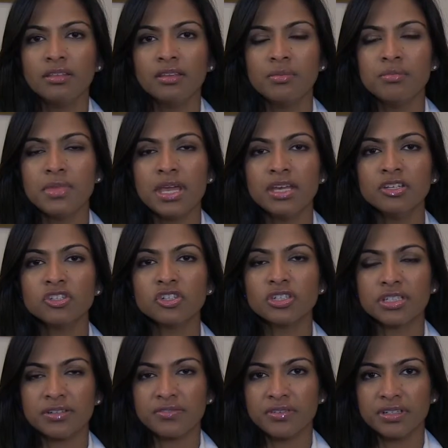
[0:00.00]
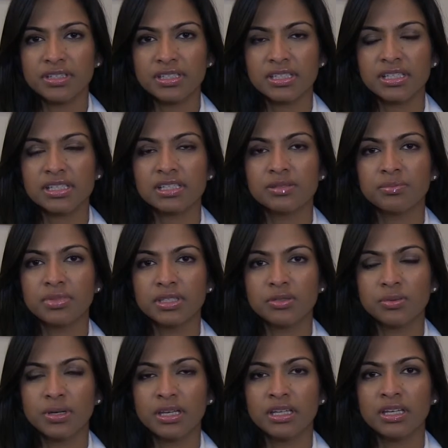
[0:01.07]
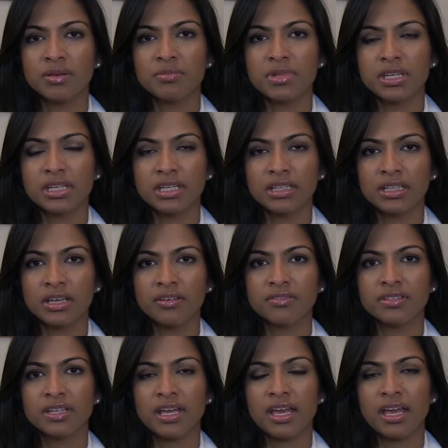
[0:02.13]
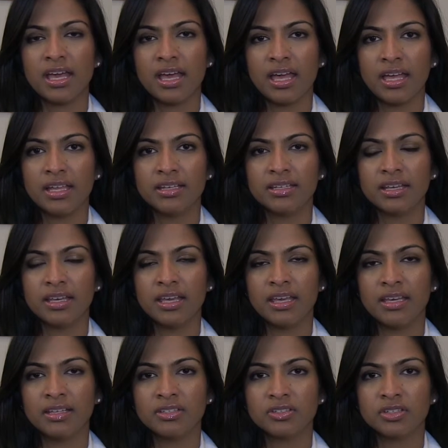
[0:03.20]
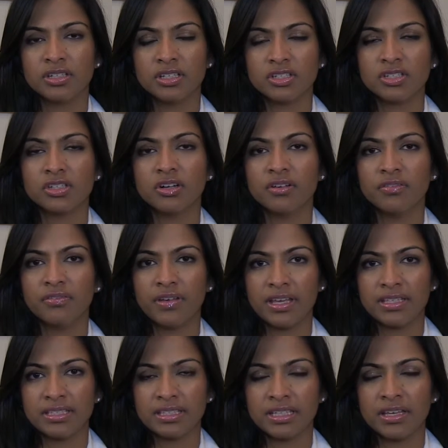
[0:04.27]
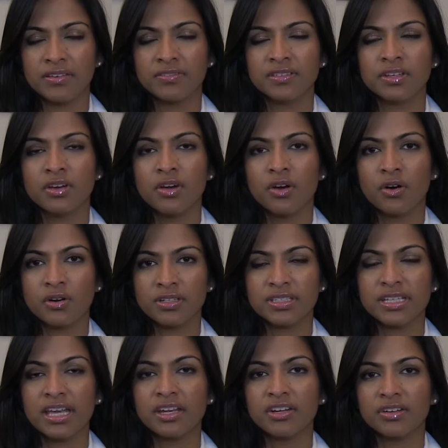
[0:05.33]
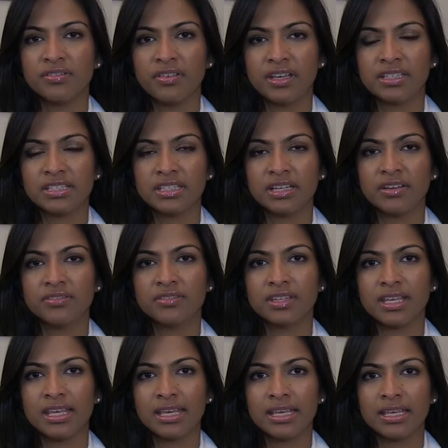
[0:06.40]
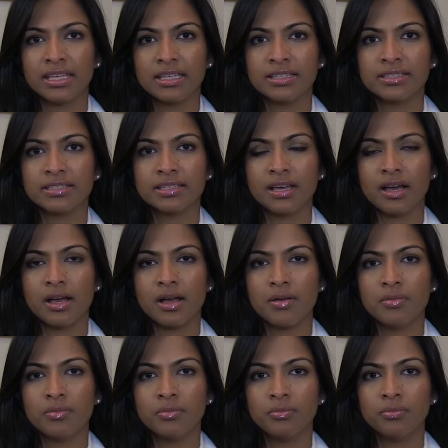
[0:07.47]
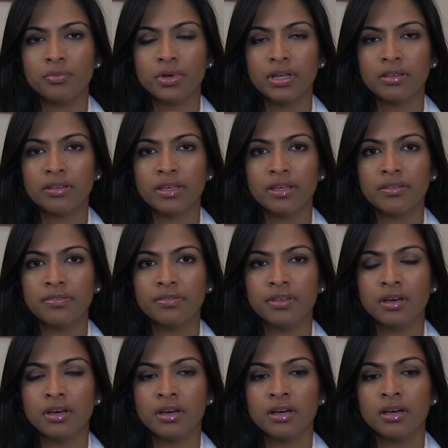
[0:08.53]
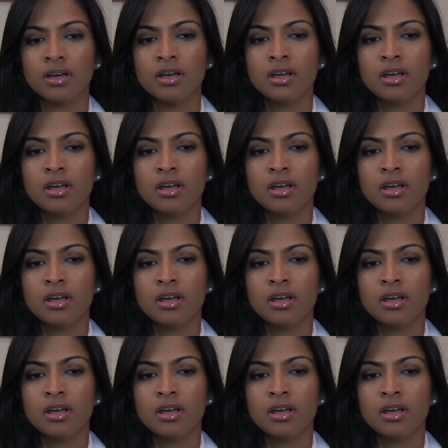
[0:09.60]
The major differences between a mini lift and a traditional facelift or standard facelift is really the